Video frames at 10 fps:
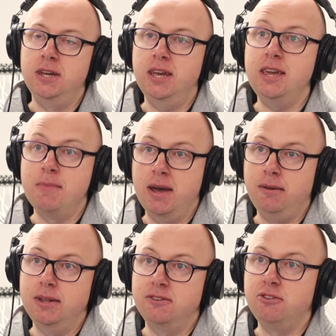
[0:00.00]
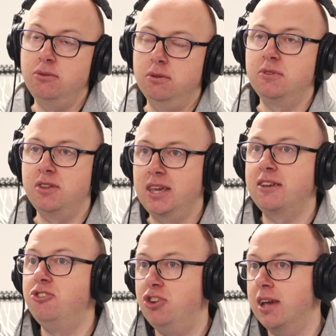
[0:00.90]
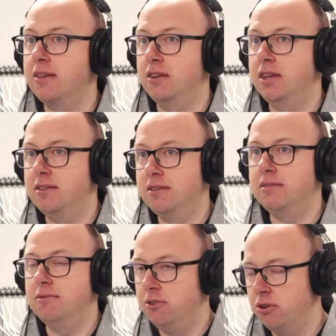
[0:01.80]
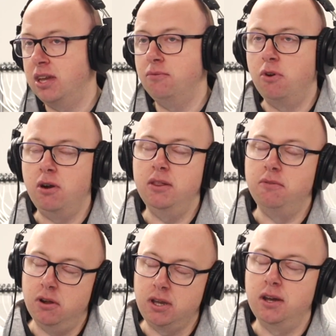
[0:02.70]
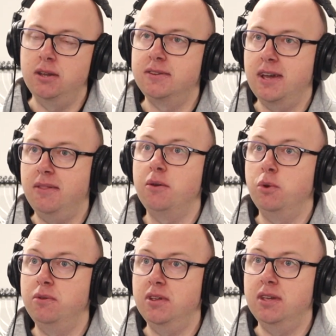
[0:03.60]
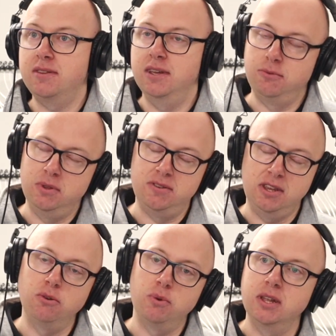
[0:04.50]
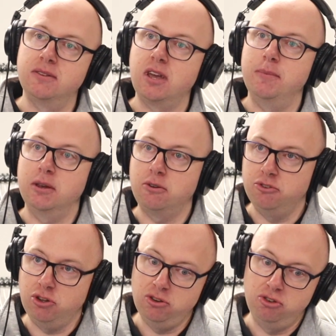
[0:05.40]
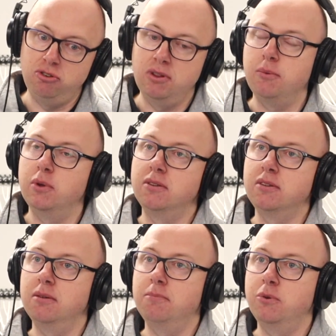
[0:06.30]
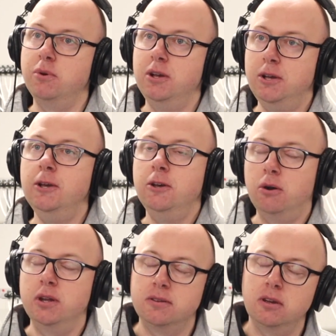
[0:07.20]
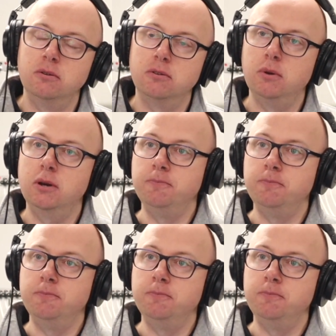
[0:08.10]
email it to them so they can check that it's looking right, the right colours, how they want it. So that's where the single heads come in, because you could just do that 1 sample on its own as well.